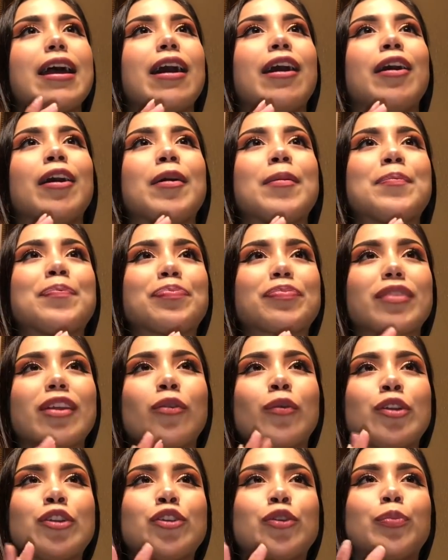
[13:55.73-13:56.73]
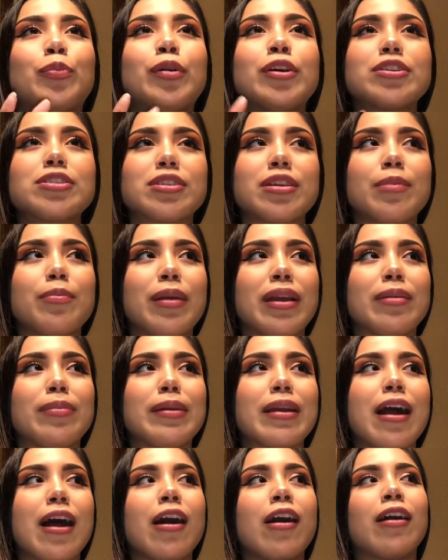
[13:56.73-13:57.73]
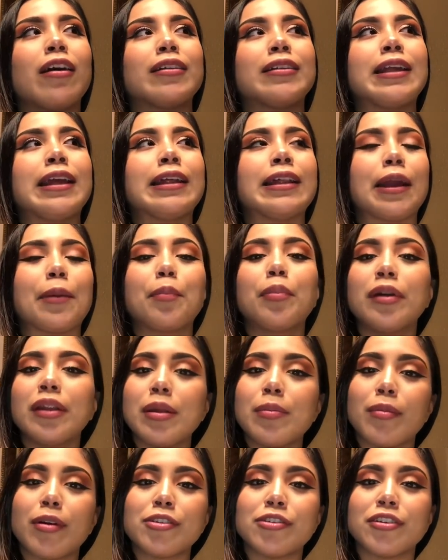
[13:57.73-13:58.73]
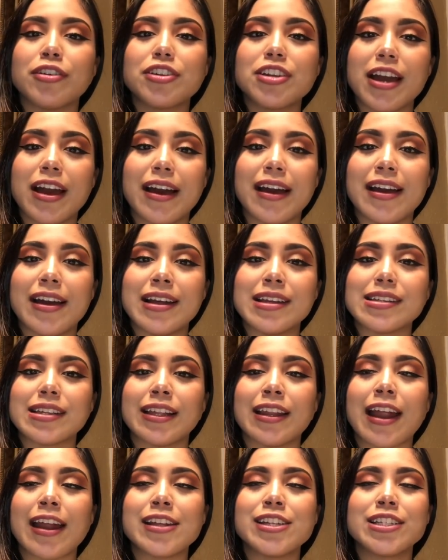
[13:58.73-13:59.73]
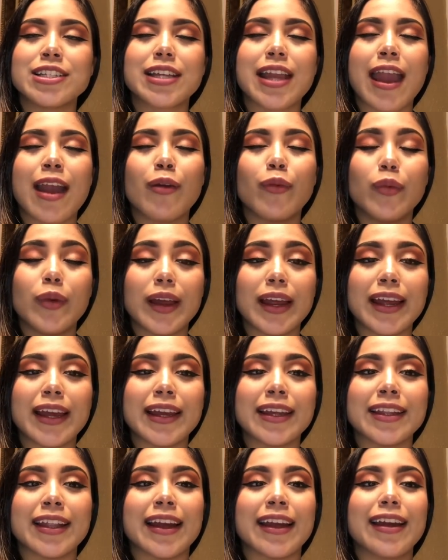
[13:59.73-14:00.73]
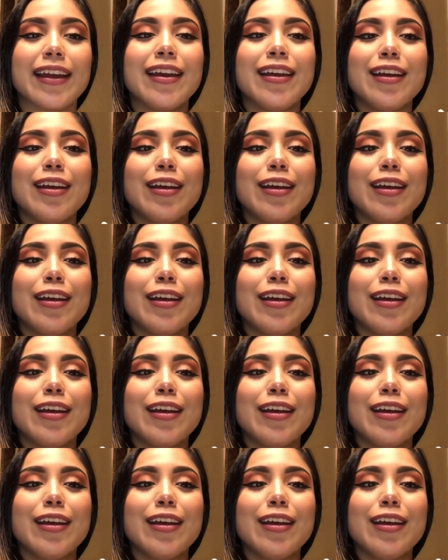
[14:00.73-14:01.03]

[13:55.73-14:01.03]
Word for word: um when you push the baby out, they like put him on your chest and I just can't wait like